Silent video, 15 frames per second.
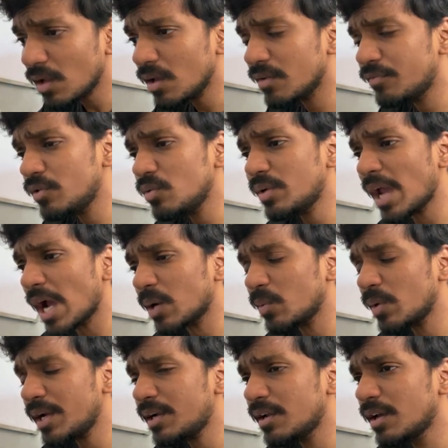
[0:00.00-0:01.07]
if you
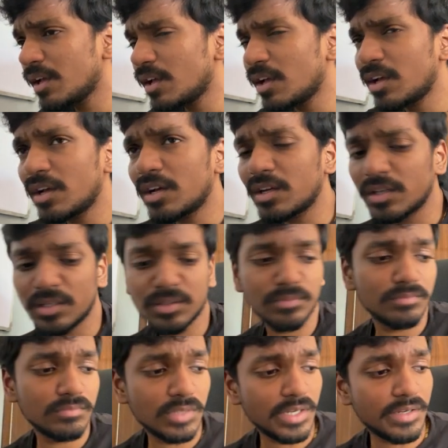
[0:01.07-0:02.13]
calculate,
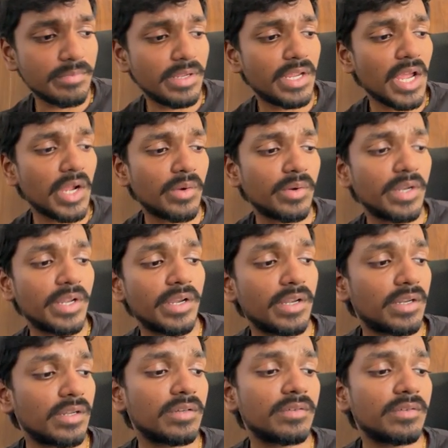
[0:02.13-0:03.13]
um, let me calculate